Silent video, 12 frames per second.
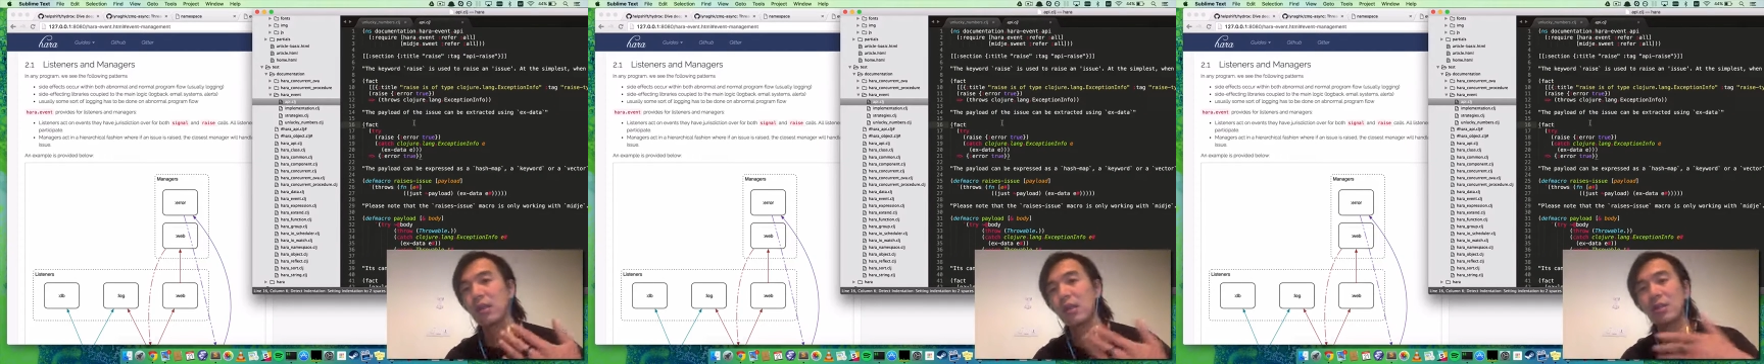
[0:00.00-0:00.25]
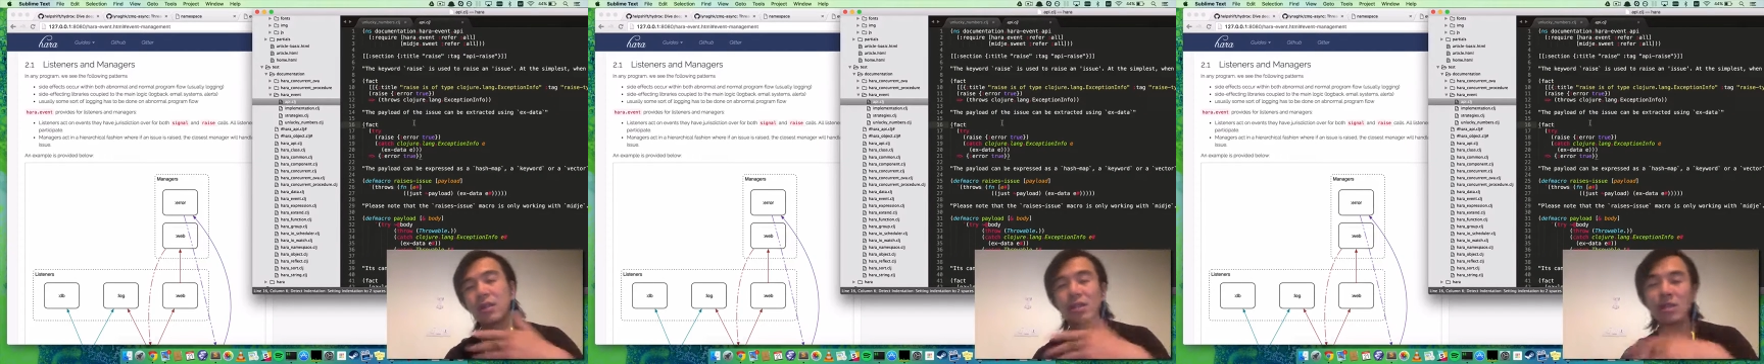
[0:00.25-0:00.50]

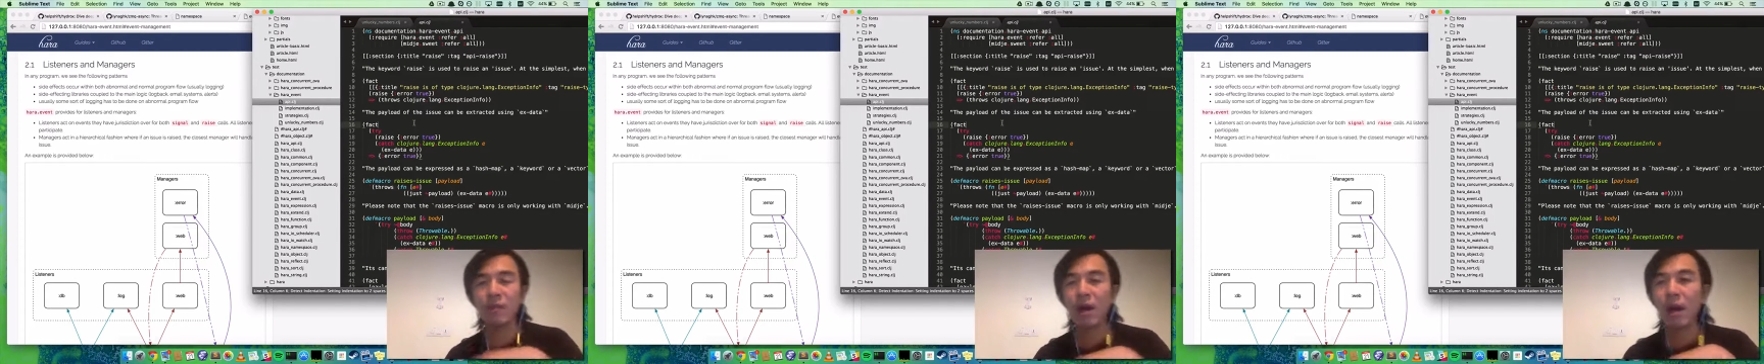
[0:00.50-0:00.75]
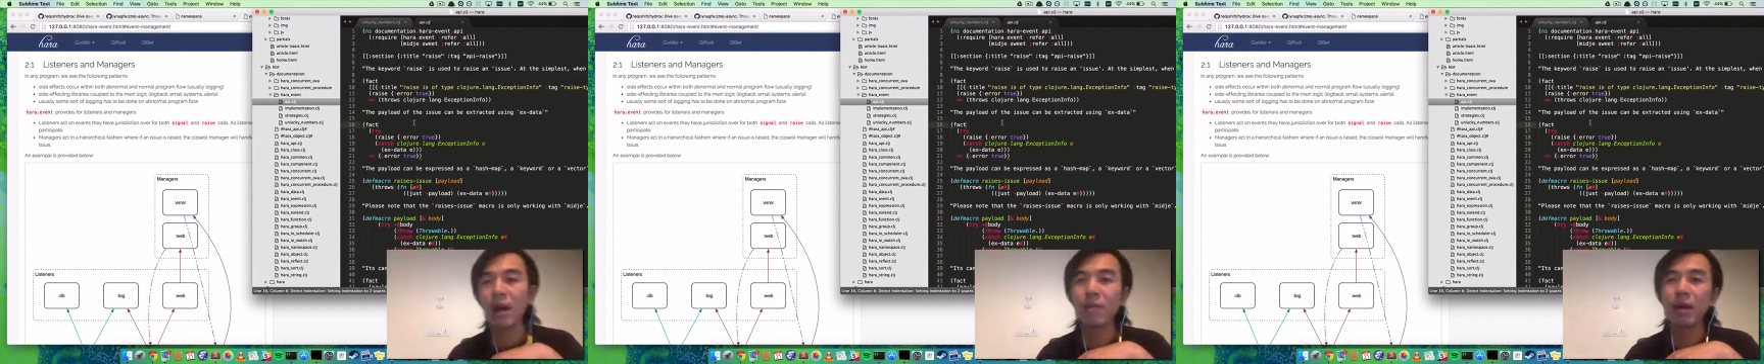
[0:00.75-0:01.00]

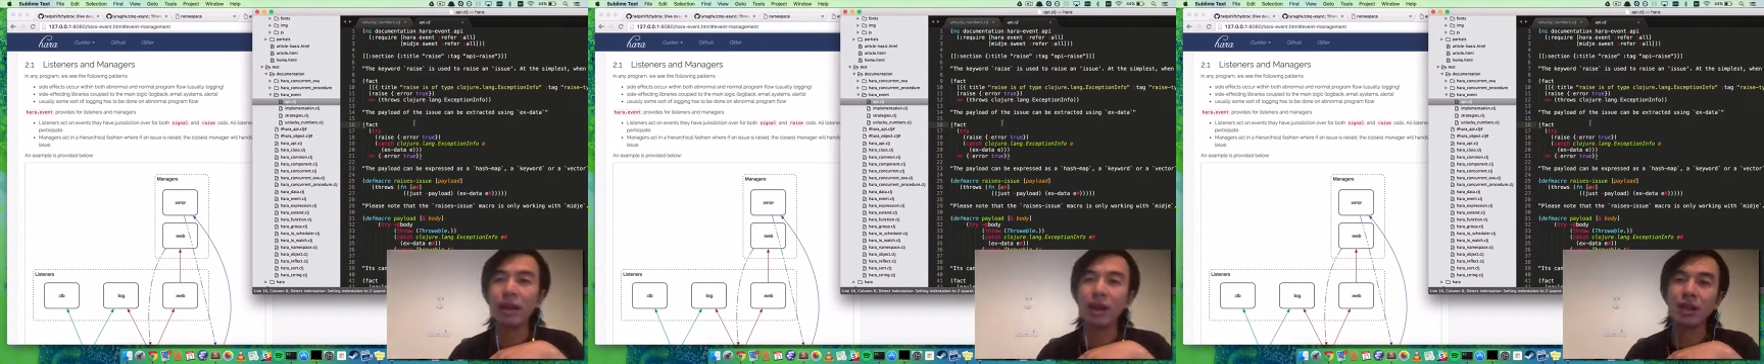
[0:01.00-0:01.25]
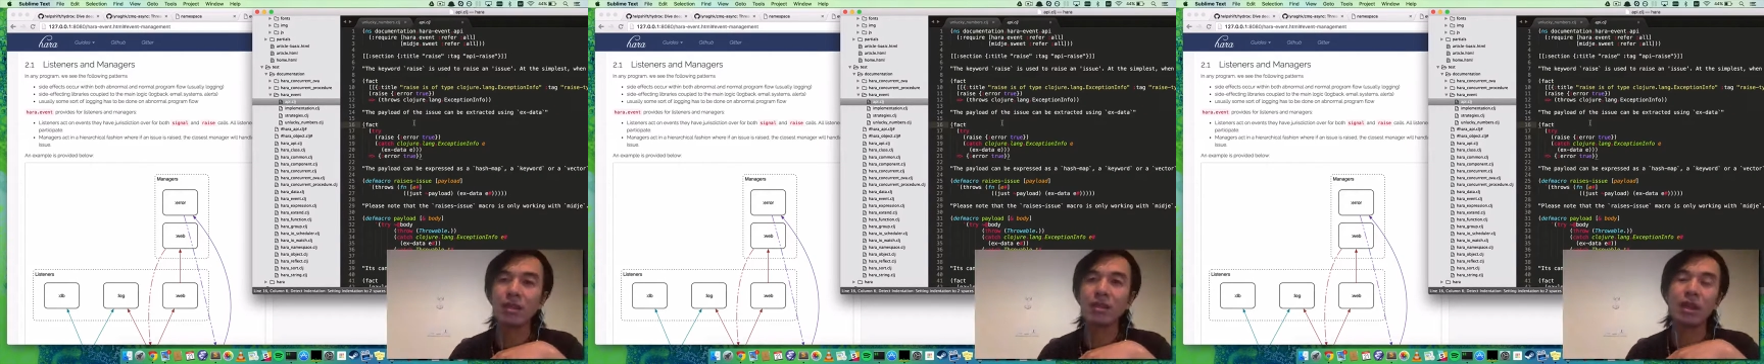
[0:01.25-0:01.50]
inspired by
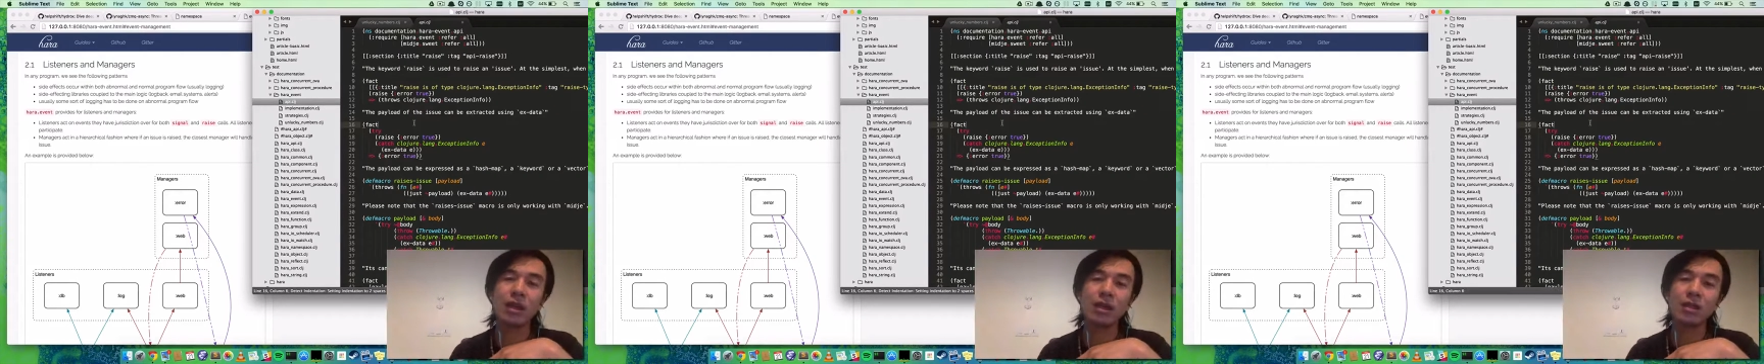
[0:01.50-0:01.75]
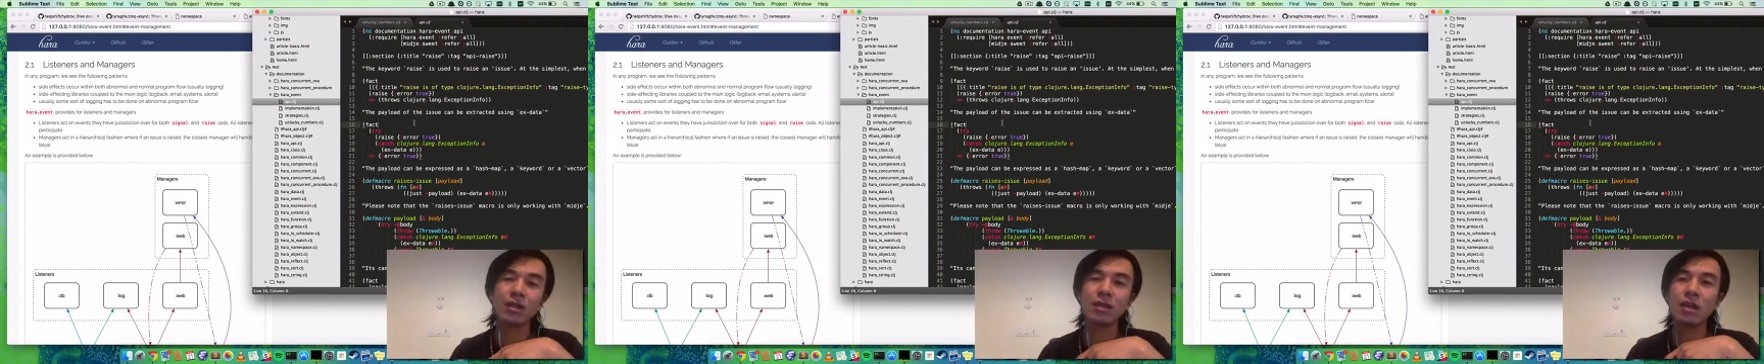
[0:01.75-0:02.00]

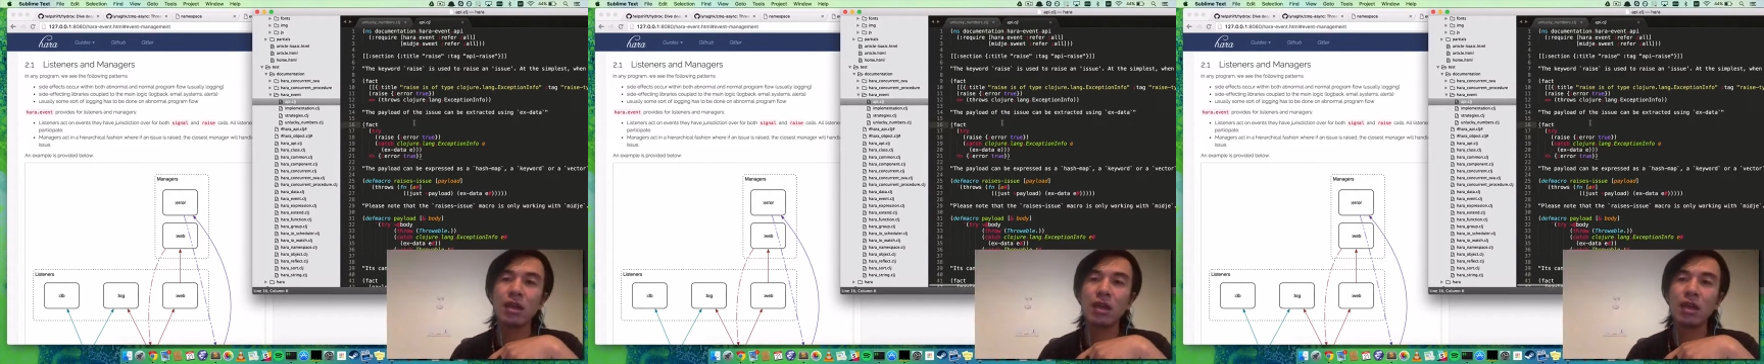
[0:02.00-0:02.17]
LaTeX,